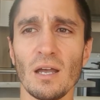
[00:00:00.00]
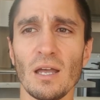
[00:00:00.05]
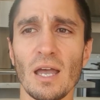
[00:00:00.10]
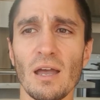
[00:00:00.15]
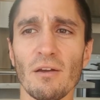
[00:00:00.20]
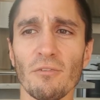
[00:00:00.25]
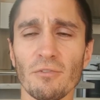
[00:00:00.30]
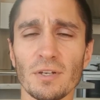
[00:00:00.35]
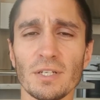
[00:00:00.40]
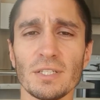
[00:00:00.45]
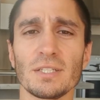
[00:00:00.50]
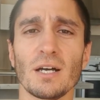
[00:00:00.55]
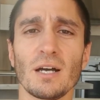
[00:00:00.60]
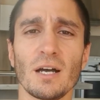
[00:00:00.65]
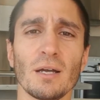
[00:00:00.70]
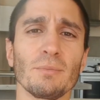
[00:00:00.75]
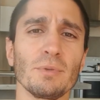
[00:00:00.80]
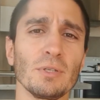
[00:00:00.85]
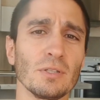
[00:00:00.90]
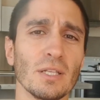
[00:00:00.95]
every
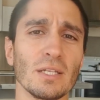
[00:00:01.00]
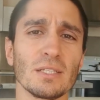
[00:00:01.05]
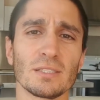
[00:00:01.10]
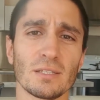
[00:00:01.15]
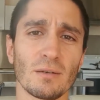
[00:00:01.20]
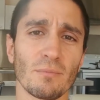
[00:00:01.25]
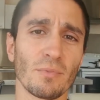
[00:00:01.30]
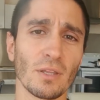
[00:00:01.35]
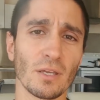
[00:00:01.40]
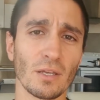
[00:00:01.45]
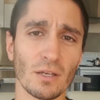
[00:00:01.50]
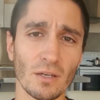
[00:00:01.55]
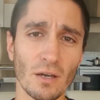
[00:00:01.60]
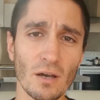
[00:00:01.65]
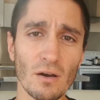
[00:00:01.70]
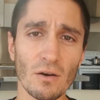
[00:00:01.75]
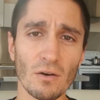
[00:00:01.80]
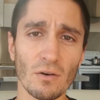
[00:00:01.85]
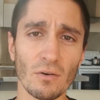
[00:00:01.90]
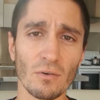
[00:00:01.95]
time you let something
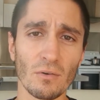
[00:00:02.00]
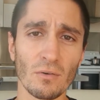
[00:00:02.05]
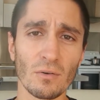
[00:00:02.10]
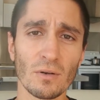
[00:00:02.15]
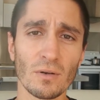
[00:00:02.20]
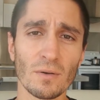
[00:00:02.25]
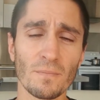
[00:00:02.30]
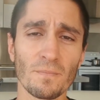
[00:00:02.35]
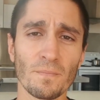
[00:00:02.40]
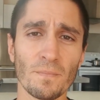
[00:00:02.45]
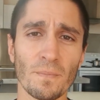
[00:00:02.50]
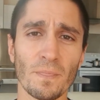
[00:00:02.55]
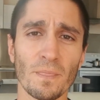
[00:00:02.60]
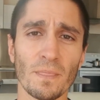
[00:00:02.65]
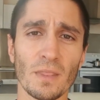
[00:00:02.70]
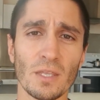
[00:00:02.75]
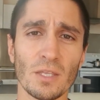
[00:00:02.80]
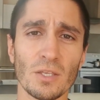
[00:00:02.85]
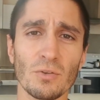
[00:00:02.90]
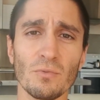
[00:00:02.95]
go,
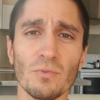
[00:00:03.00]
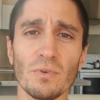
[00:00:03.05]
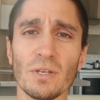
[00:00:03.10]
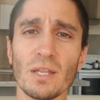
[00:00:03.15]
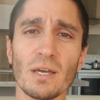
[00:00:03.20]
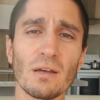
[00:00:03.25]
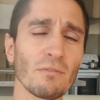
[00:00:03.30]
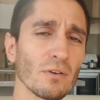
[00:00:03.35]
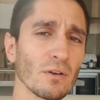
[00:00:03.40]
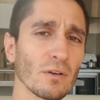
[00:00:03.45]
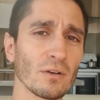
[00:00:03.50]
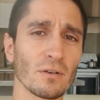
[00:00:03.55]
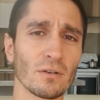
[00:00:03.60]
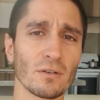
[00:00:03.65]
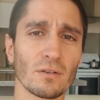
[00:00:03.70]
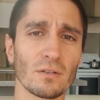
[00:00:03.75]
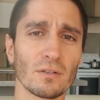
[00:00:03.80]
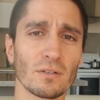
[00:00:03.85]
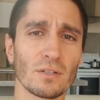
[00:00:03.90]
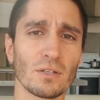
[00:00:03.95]
you never
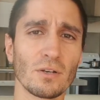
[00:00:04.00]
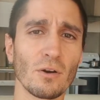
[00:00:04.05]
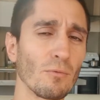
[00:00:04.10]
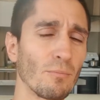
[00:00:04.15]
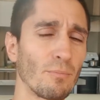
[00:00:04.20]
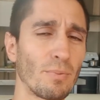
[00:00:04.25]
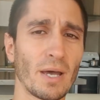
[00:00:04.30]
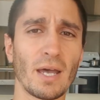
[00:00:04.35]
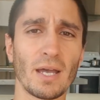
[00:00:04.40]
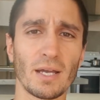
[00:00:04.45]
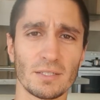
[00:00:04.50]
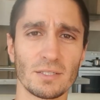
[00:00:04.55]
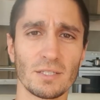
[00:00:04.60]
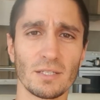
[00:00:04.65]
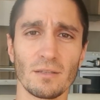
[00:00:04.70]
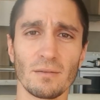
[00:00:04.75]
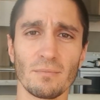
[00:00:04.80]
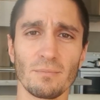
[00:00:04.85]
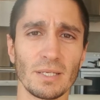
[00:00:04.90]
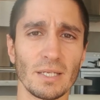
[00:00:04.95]
go back to
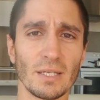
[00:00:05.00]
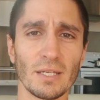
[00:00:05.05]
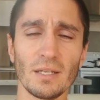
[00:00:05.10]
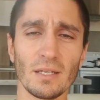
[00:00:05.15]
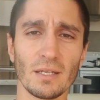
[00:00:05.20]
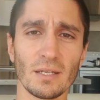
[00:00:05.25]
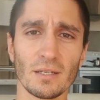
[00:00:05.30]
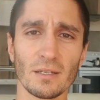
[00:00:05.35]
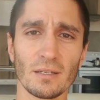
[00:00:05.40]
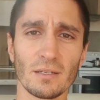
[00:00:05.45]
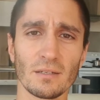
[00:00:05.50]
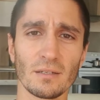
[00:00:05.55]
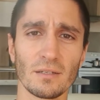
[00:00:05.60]
the beginning.